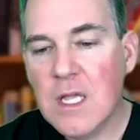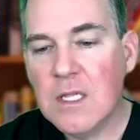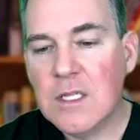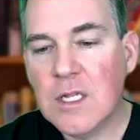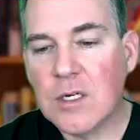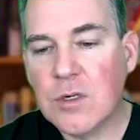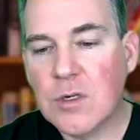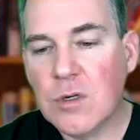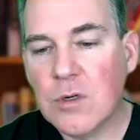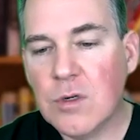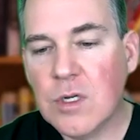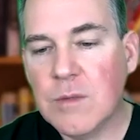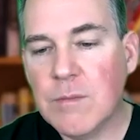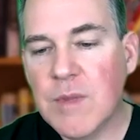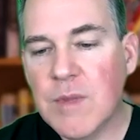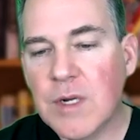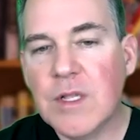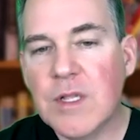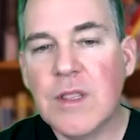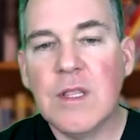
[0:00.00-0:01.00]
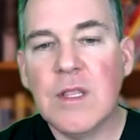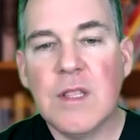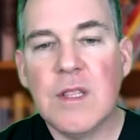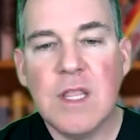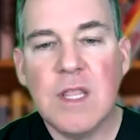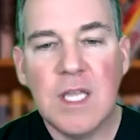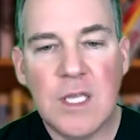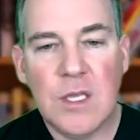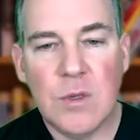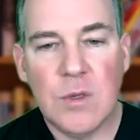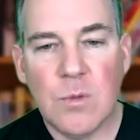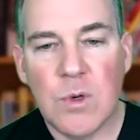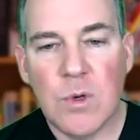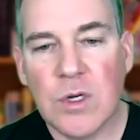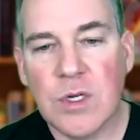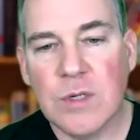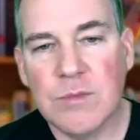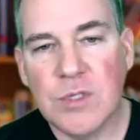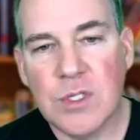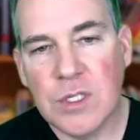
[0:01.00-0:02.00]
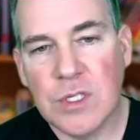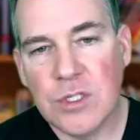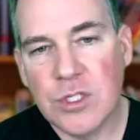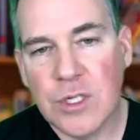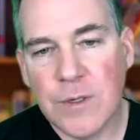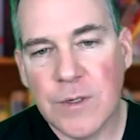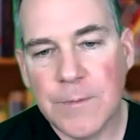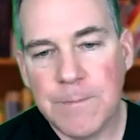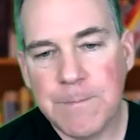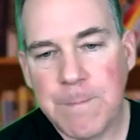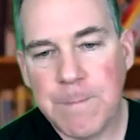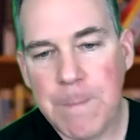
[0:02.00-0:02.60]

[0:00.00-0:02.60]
Dr. Holcomb Meredith, thank you. Welcome to the show.